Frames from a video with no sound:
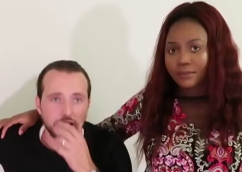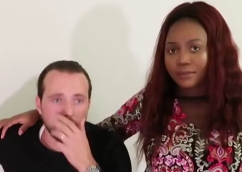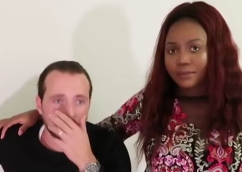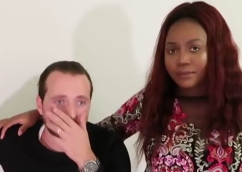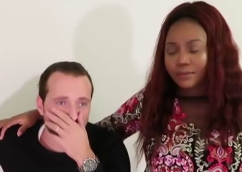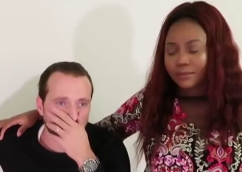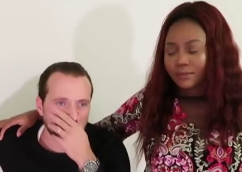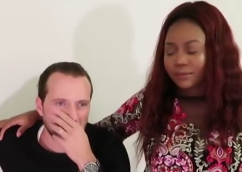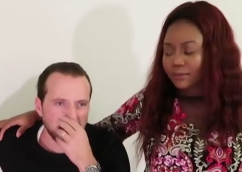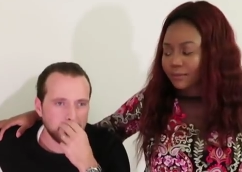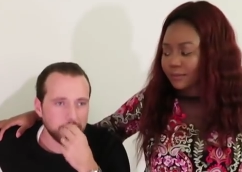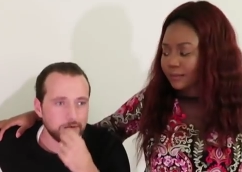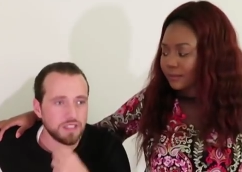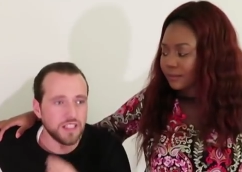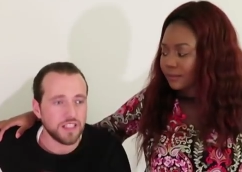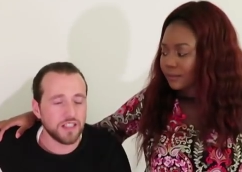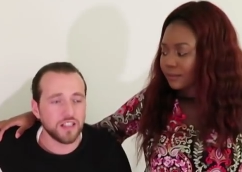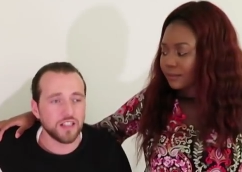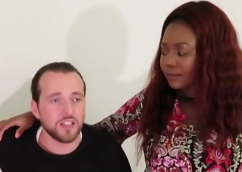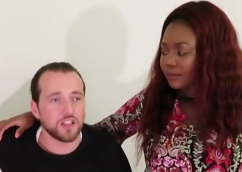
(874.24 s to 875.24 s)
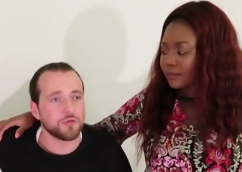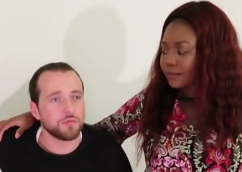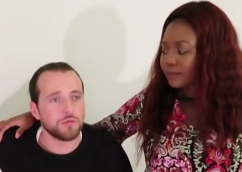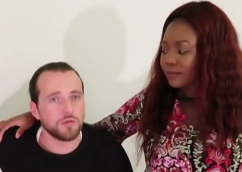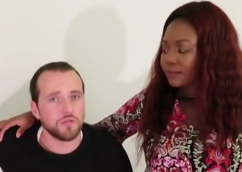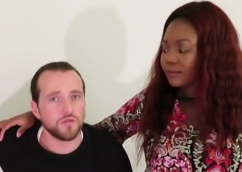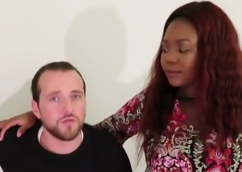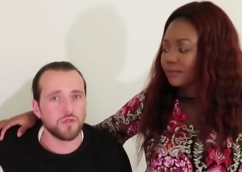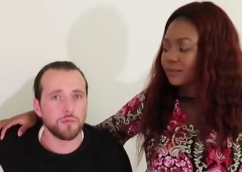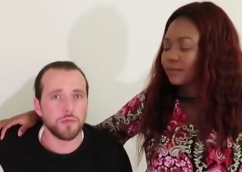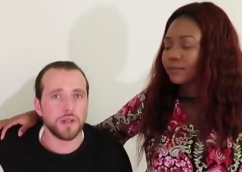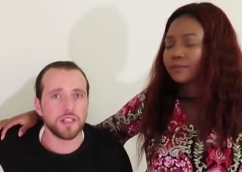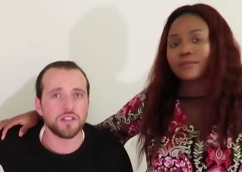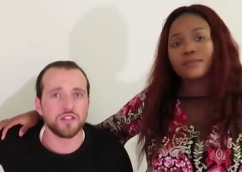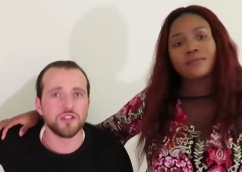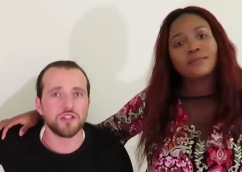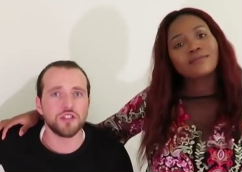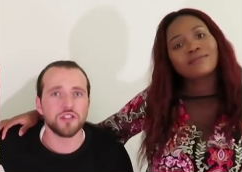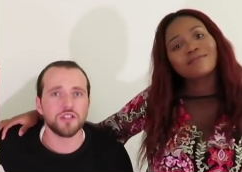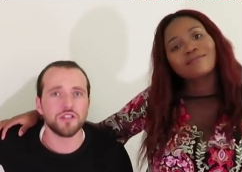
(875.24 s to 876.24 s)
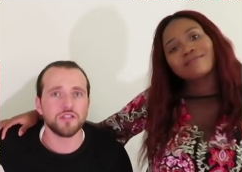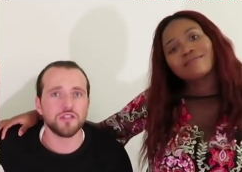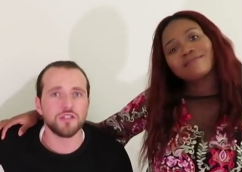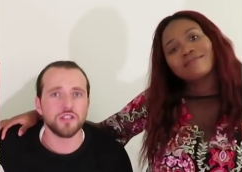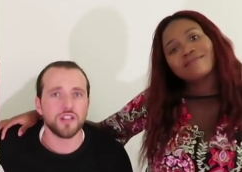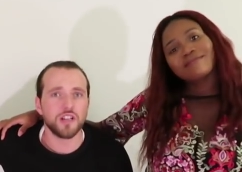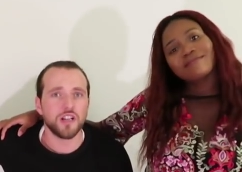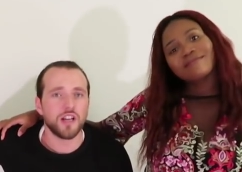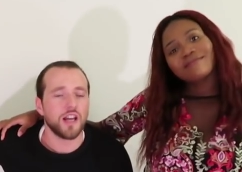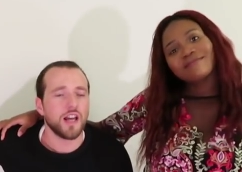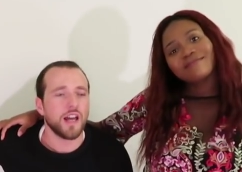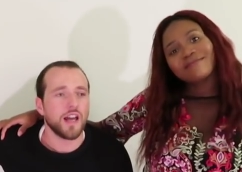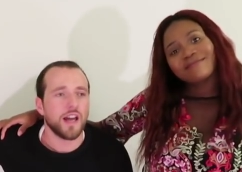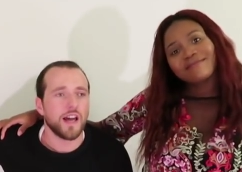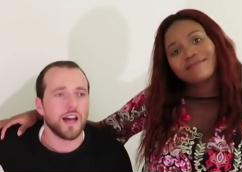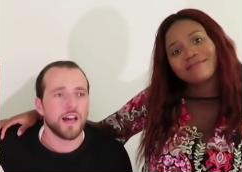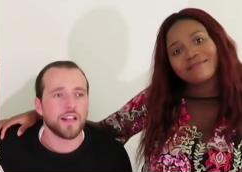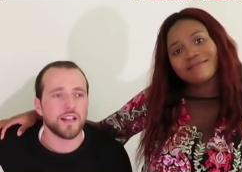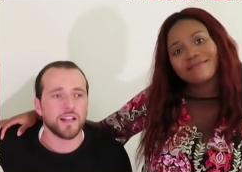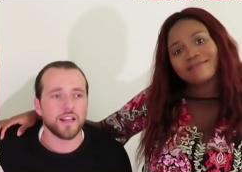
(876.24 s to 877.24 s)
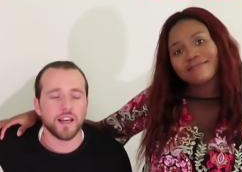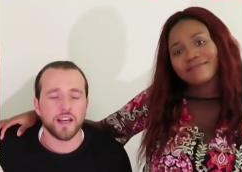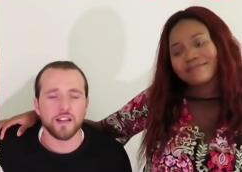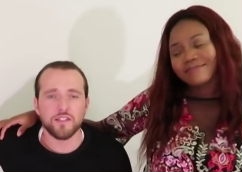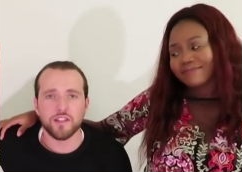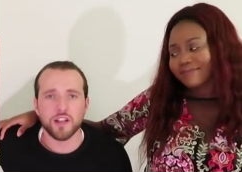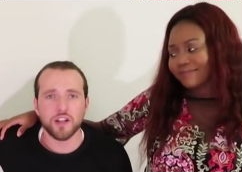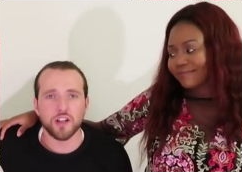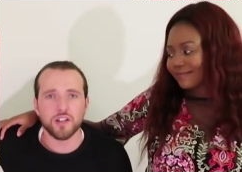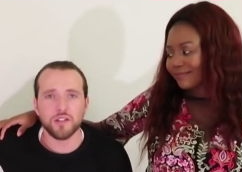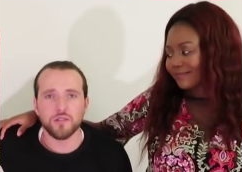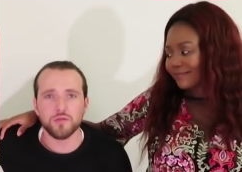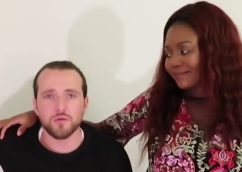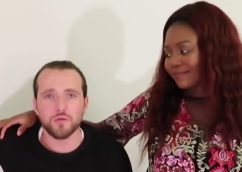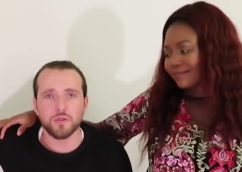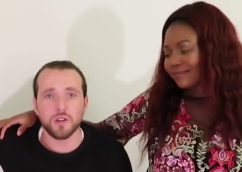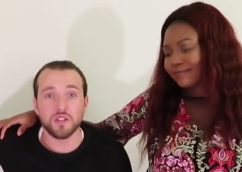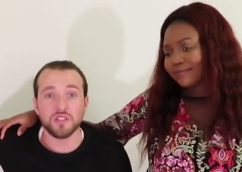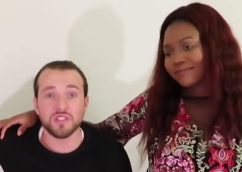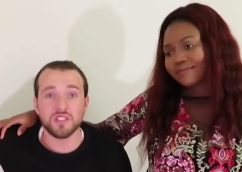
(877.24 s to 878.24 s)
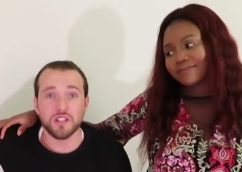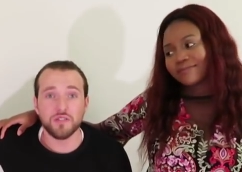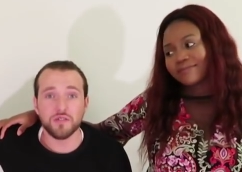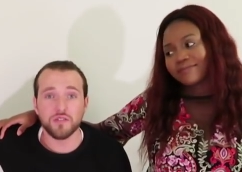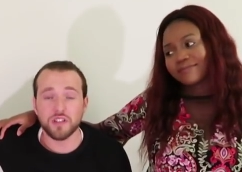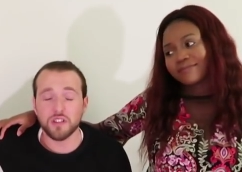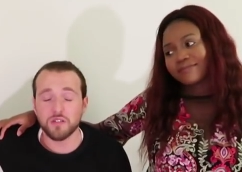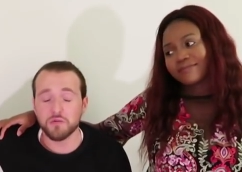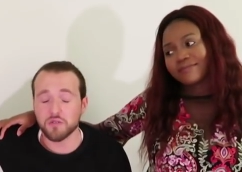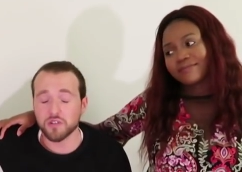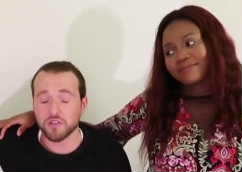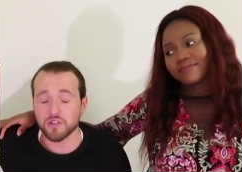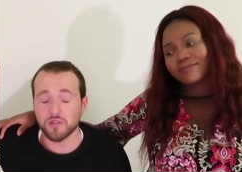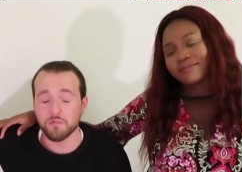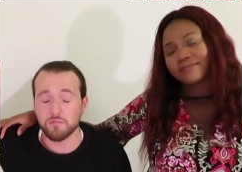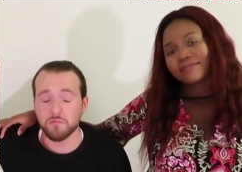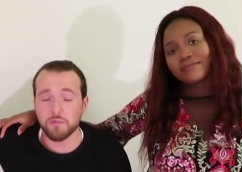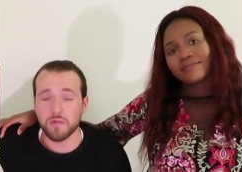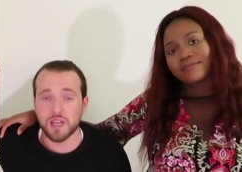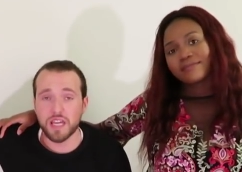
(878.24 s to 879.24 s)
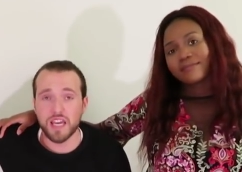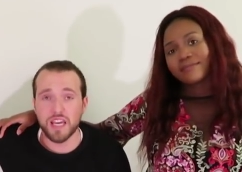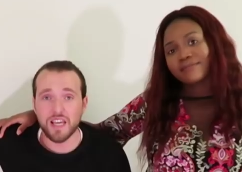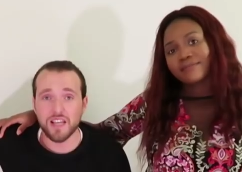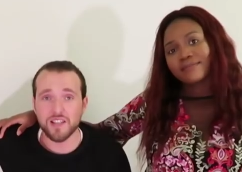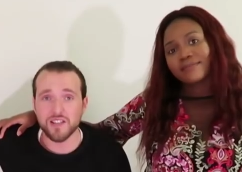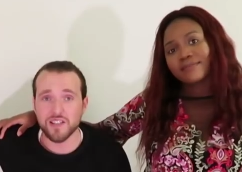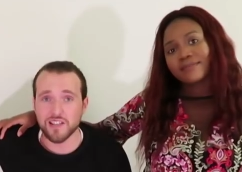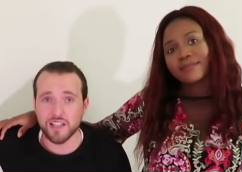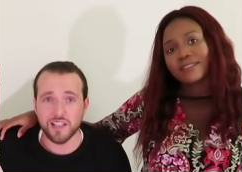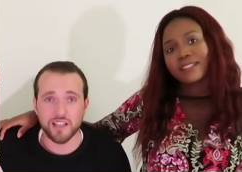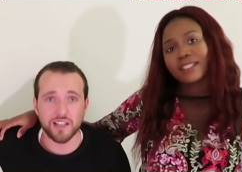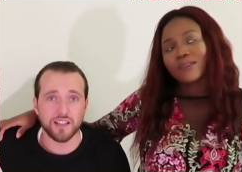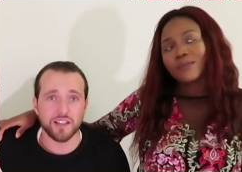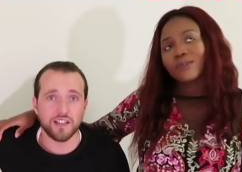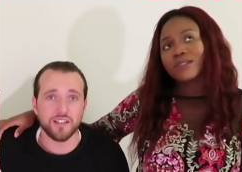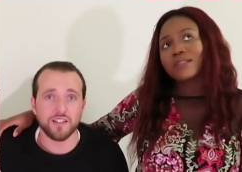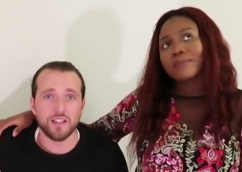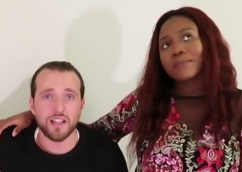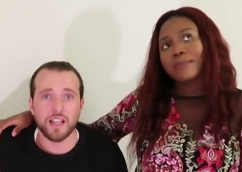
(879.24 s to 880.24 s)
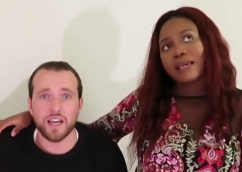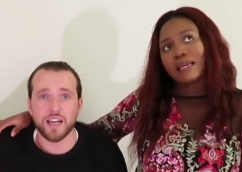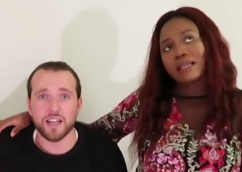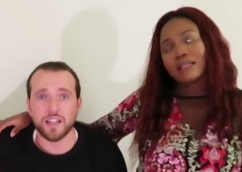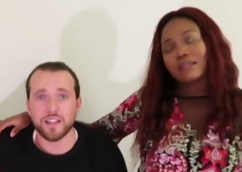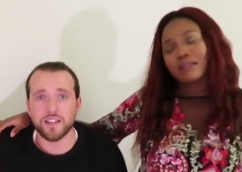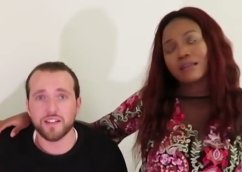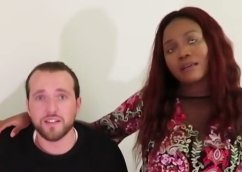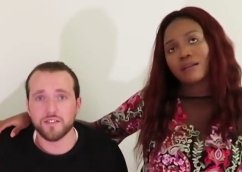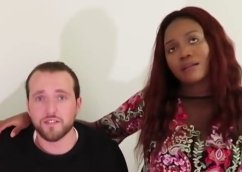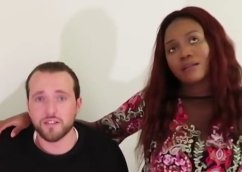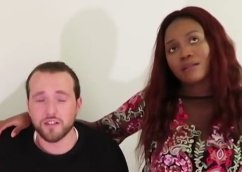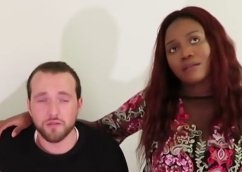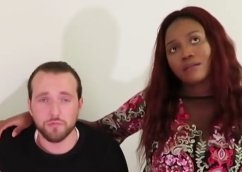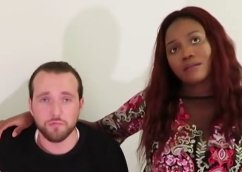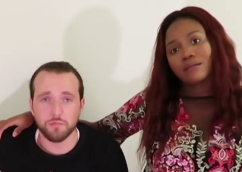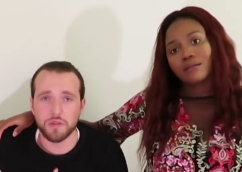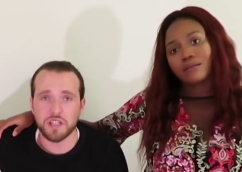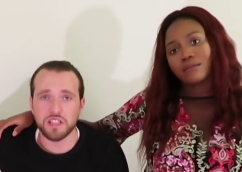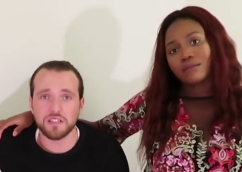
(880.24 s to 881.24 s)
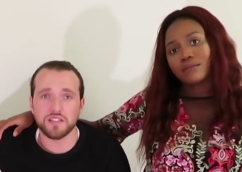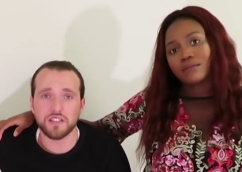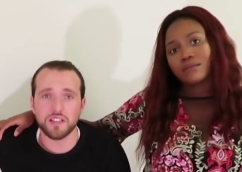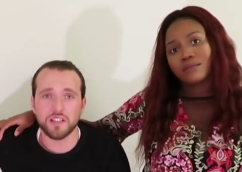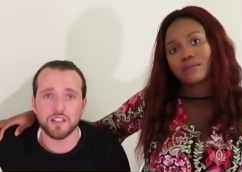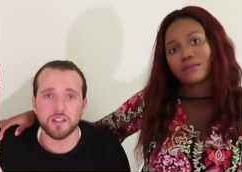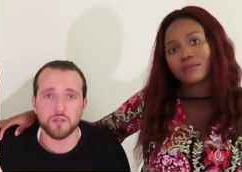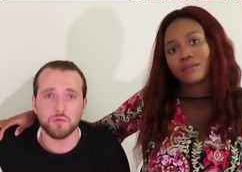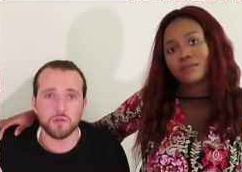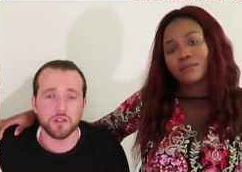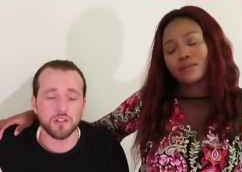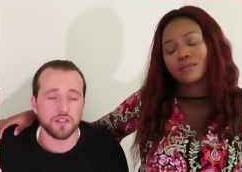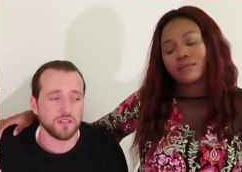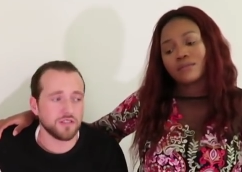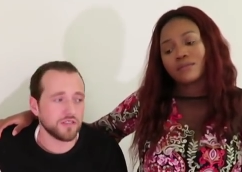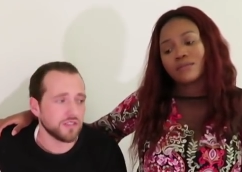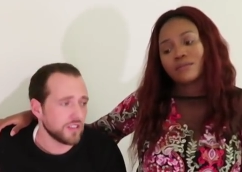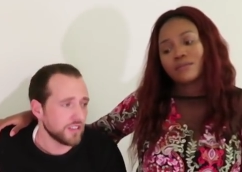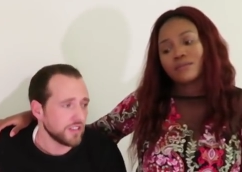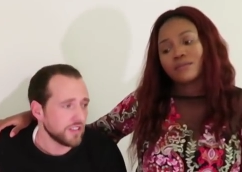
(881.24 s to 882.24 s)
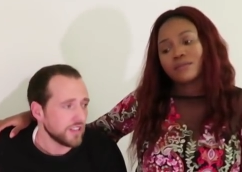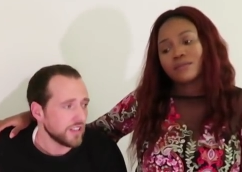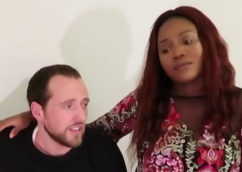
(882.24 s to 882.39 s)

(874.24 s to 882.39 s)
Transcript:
Speaker 1: and uh, keep sending us beautiful messages. And again, thank you. twenty seventeen was amazing. It was amazing. Like, best year in the world.